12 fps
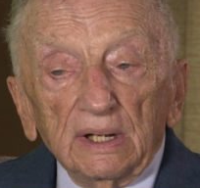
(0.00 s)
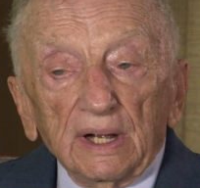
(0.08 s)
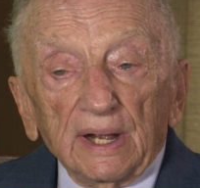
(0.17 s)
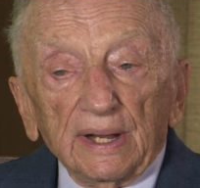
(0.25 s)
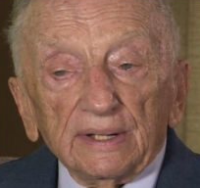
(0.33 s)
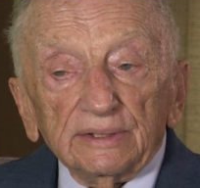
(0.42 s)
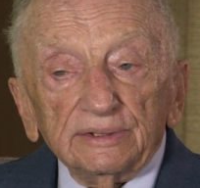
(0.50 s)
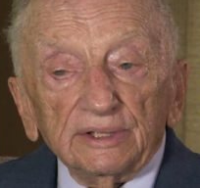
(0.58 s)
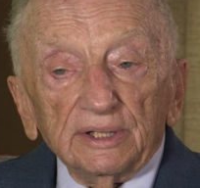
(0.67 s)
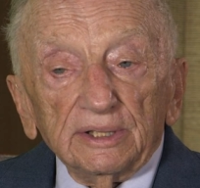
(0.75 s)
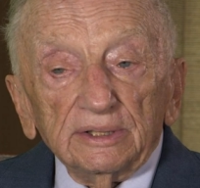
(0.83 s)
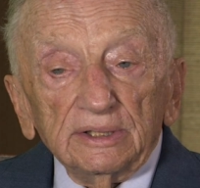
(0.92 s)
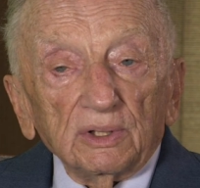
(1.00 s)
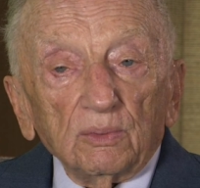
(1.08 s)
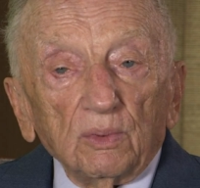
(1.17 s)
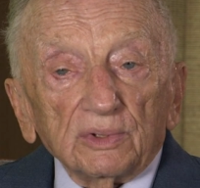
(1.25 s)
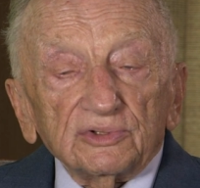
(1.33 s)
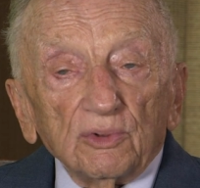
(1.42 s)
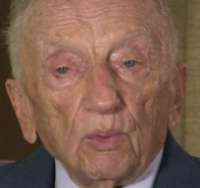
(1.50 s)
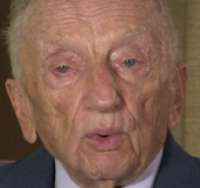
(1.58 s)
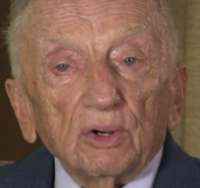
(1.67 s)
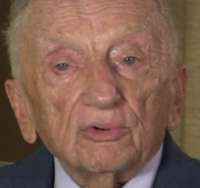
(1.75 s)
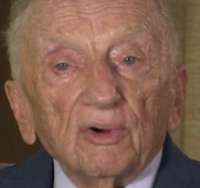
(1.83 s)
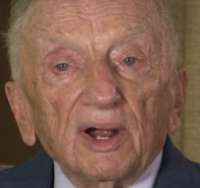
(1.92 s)
And what's a war
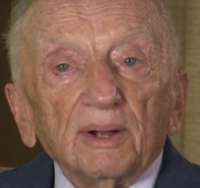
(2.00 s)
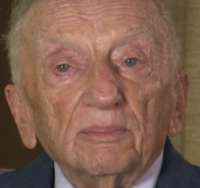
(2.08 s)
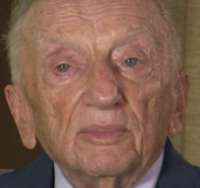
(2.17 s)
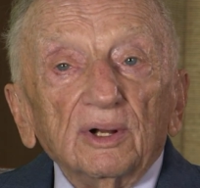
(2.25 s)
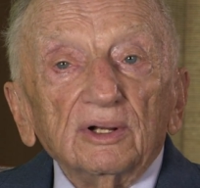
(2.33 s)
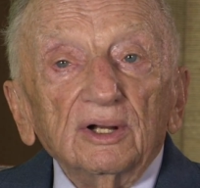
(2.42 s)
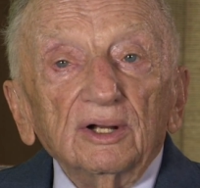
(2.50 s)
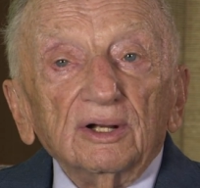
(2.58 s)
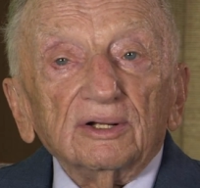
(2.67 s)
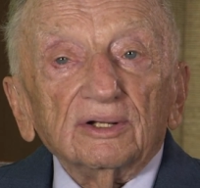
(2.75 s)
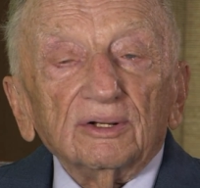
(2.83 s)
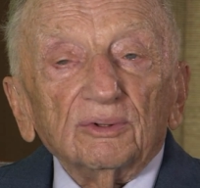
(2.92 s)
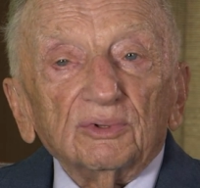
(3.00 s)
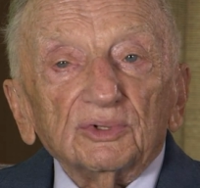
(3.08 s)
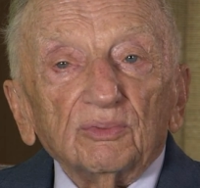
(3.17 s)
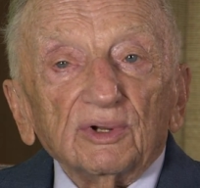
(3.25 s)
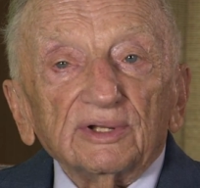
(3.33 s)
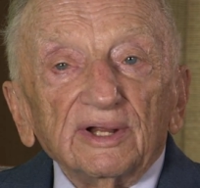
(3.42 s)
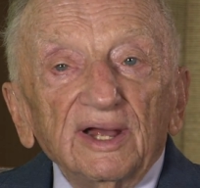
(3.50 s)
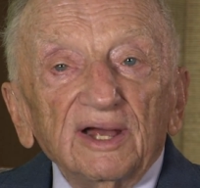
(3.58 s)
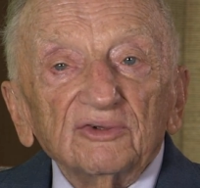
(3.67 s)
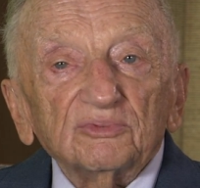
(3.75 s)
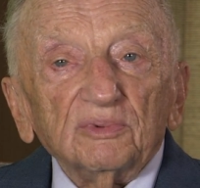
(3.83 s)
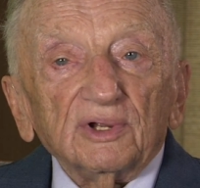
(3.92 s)
crime? Was what they
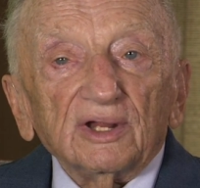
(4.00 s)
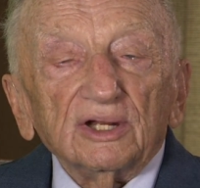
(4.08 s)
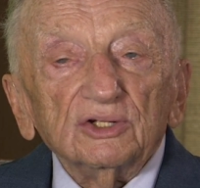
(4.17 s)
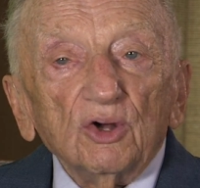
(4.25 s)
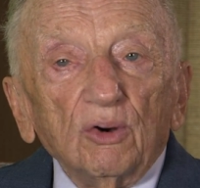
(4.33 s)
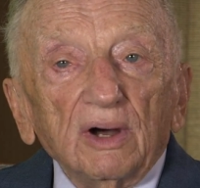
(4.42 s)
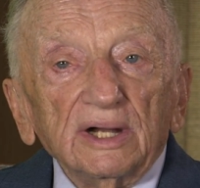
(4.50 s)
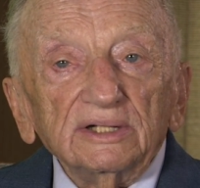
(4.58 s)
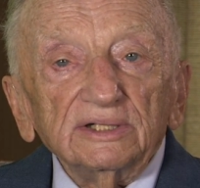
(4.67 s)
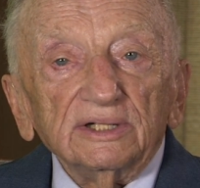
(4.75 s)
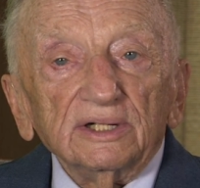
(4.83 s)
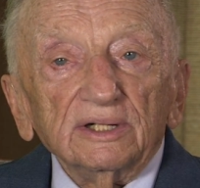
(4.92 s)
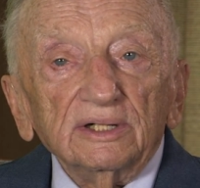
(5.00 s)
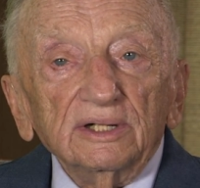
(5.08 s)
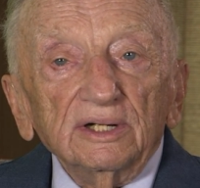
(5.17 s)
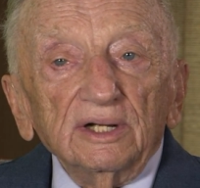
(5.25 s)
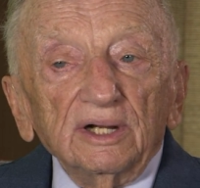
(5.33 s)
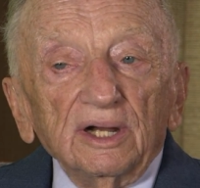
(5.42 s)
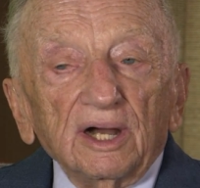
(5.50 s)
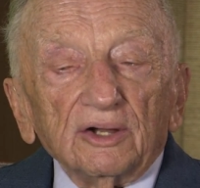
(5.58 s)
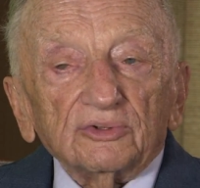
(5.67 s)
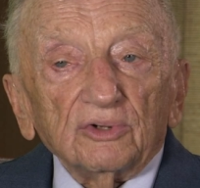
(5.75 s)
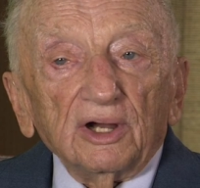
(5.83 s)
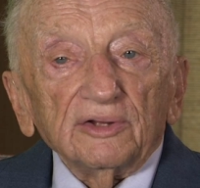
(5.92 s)
asked me. I had no idea.
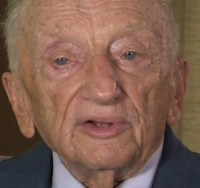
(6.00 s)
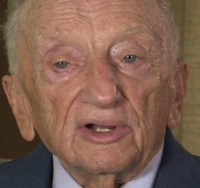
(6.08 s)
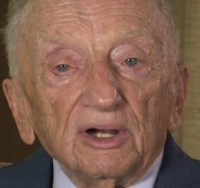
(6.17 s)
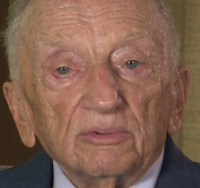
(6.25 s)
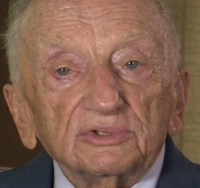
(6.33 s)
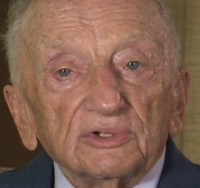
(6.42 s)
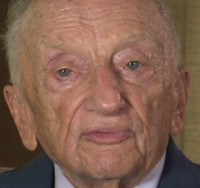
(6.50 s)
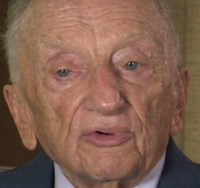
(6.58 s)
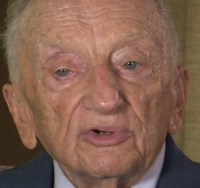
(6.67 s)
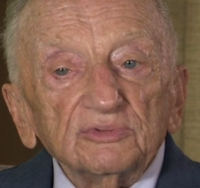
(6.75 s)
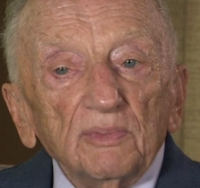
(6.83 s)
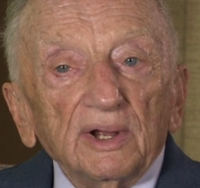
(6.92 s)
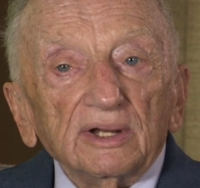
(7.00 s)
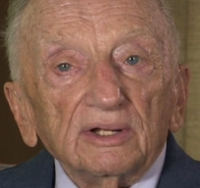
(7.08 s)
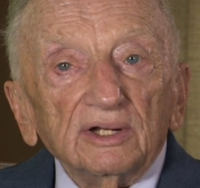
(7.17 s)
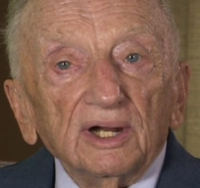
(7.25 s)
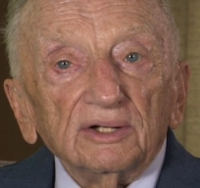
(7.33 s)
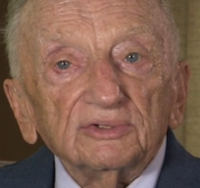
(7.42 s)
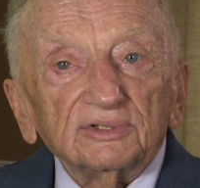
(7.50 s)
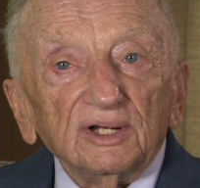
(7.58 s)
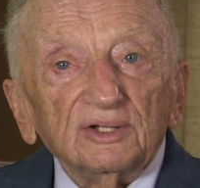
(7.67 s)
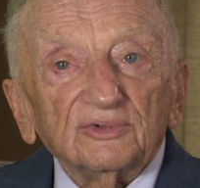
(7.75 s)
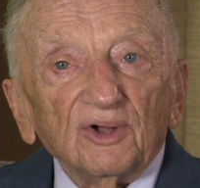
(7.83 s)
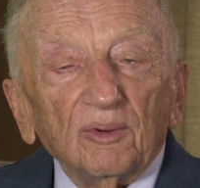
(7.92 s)
So I think I was the first man in the United
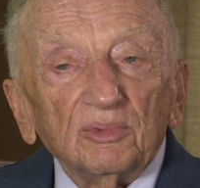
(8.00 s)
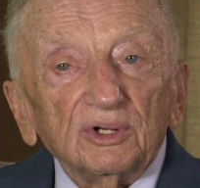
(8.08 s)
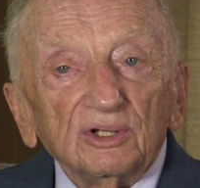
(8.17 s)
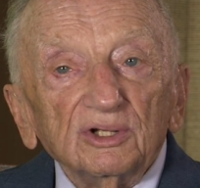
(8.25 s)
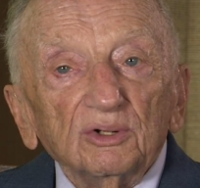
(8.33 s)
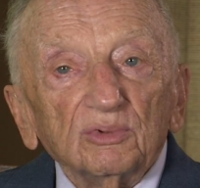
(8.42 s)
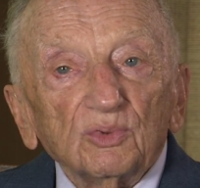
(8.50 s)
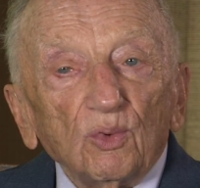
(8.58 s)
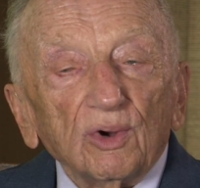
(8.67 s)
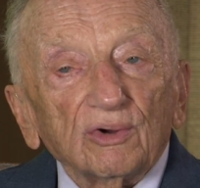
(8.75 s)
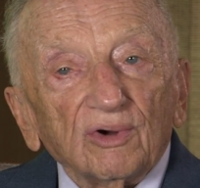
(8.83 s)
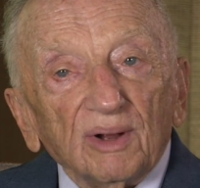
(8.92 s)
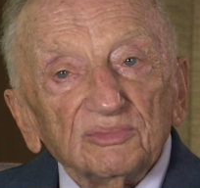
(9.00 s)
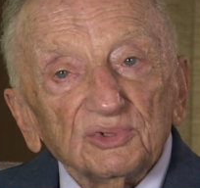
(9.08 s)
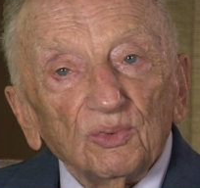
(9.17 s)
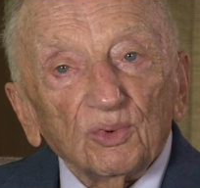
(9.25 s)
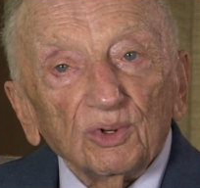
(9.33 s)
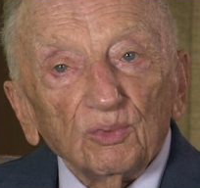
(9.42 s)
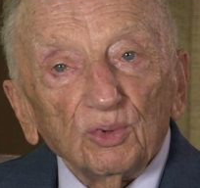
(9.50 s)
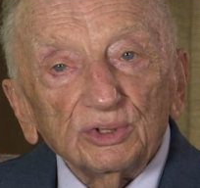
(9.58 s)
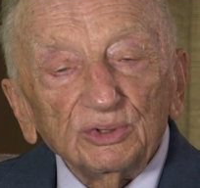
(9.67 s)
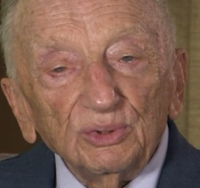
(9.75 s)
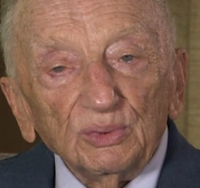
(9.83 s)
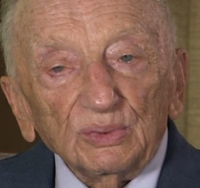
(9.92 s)
States Army to deal with war crimes in World War
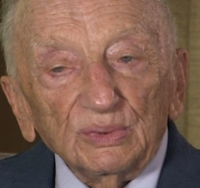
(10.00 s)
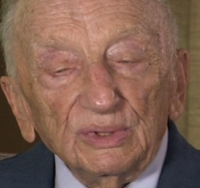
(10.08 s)
II.